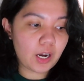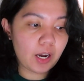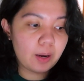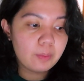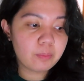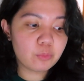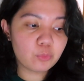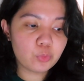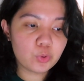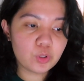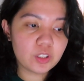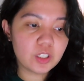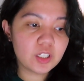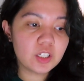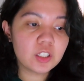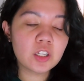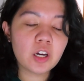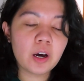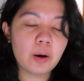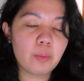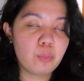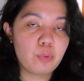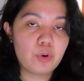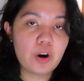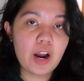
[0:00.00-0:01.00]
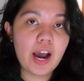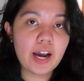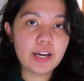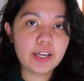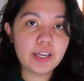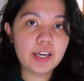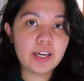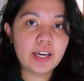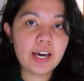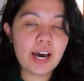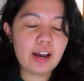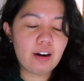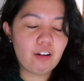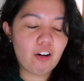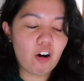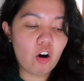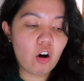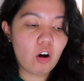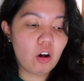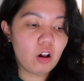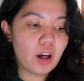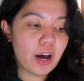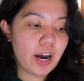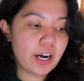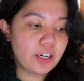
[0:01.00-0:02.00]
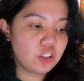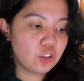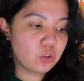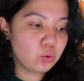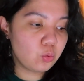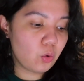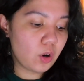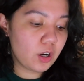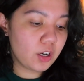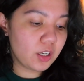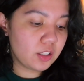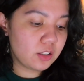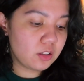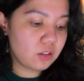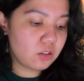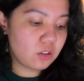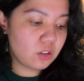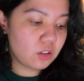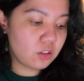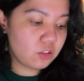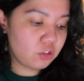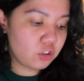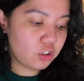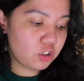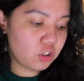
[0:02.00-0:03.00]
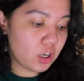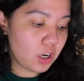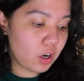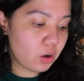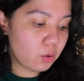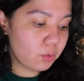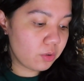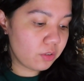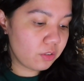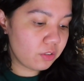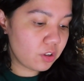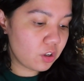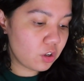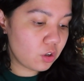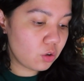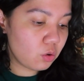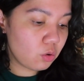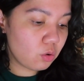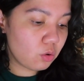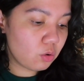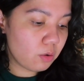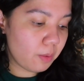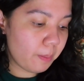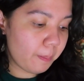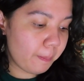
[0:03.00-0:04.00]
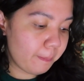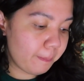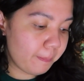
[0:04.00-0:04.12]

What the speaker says: I'm really not bragging at all. I just wanted to share with you